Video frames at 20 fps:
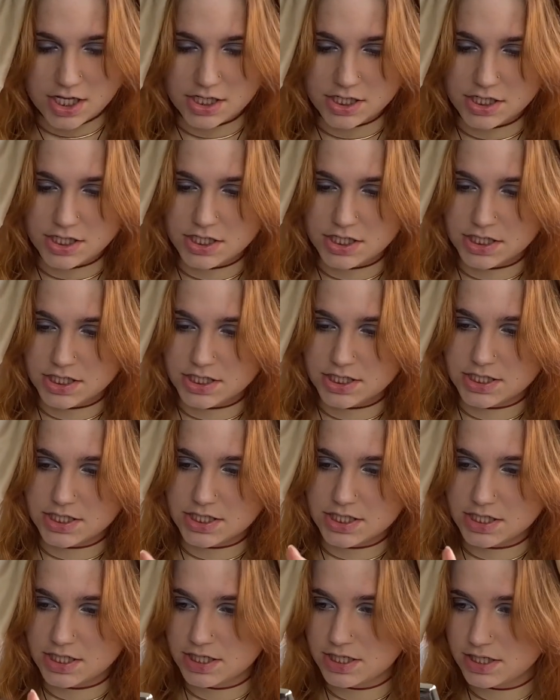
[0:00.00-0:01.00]

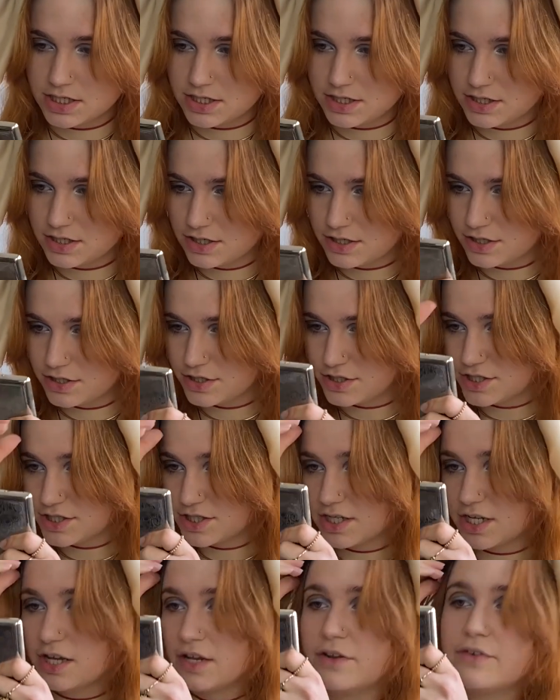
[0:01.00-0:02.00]
Just
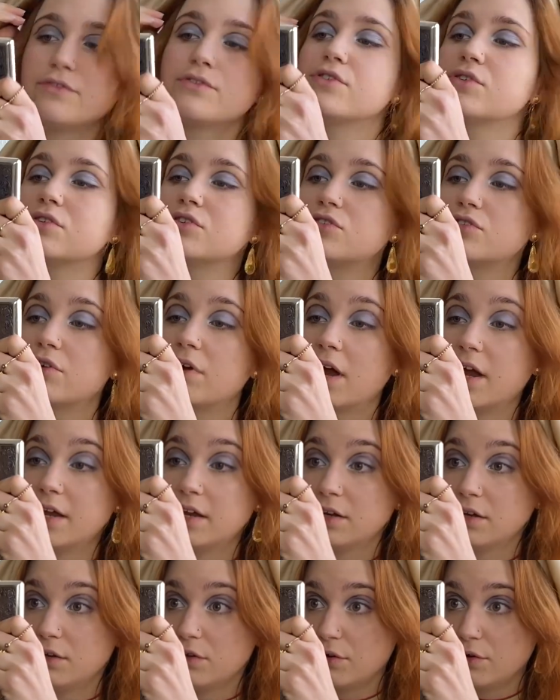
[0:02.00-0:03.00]
kind of try
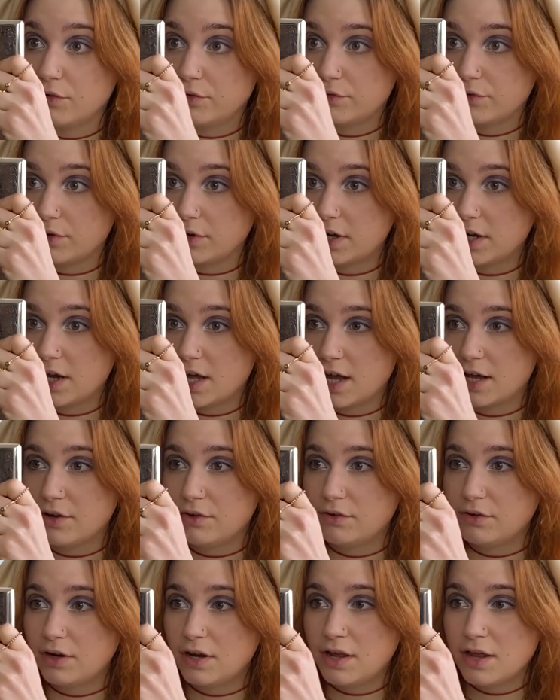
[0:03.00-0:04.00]
and go for it. I
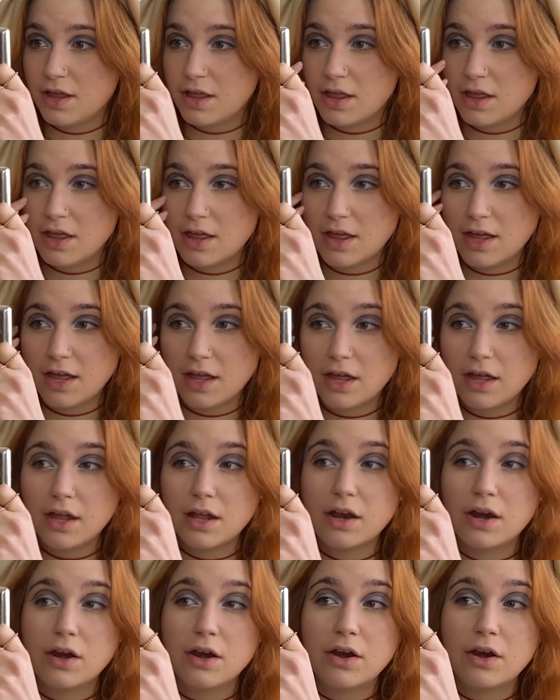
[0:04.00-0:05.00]
don't
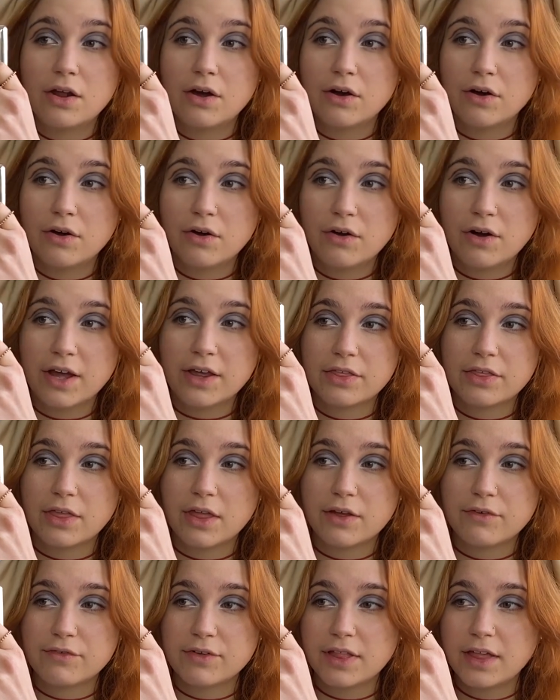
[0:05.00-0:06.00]
know.
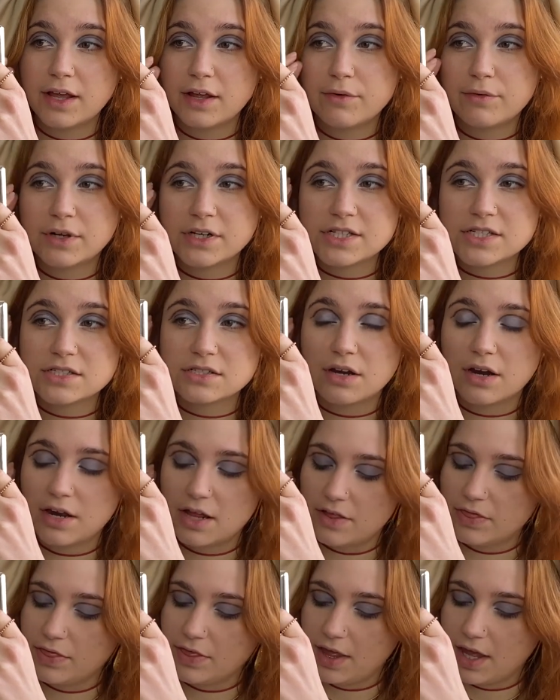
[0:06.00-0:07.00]
I feel like I want to start
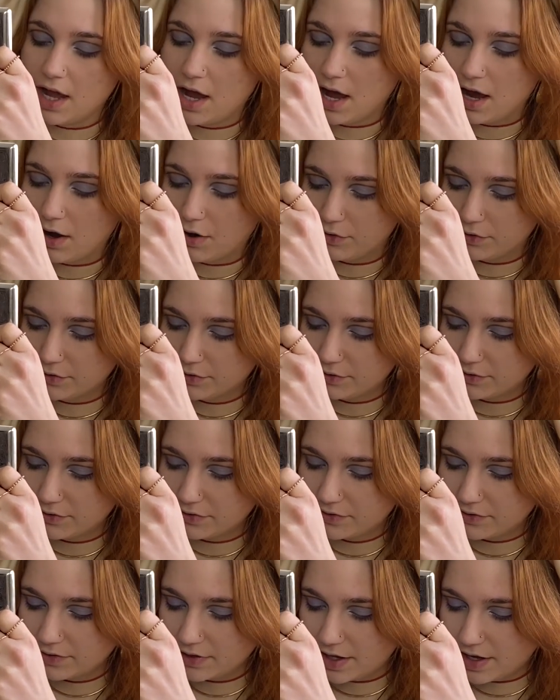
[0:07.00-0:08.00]
at the outer
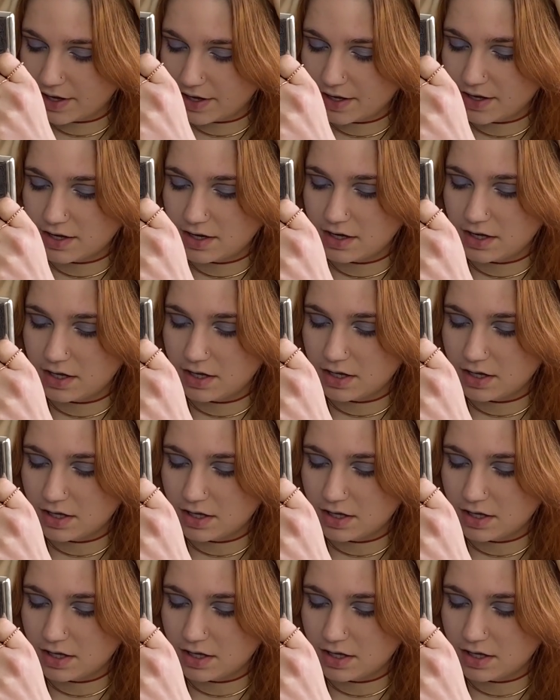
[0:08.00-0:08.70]
side.